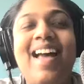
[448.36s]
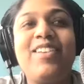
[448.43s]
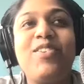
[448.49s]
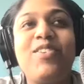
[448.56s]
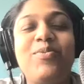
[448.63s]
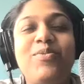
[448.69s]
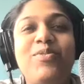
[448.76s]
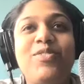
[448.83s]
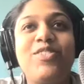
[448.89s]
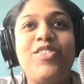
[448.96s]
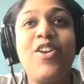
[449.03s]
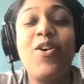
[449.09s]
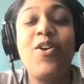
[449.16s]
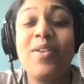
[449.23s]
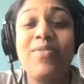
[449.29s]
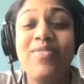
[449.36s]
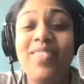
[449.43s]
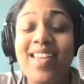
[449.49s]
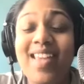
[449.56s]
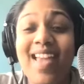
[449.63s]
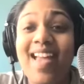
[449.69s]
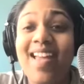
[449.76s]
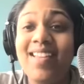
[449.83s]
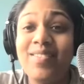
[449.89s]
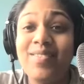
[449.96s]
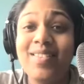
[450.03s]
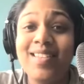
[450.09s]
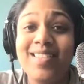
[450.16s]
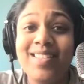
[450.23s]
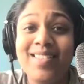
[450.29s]
I don't know if they can,
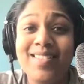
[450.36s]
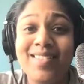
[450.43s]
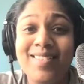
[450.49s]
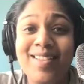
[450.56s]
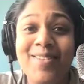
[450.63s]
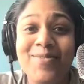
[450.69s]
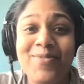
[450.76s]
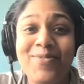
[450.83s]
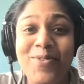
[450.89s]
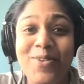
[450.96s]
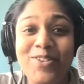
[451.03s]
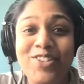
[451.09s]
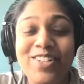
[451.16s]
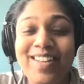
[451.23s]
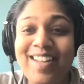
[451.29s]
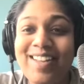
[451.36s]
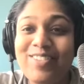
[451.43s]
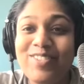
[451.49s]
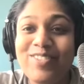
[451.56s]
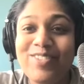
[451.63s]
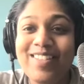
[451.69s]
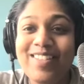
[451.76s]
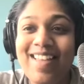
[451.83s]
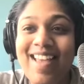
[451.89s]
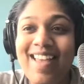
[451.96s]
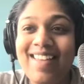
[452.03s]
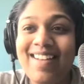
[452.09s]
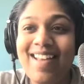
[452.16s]
is the unfortunate answer to that.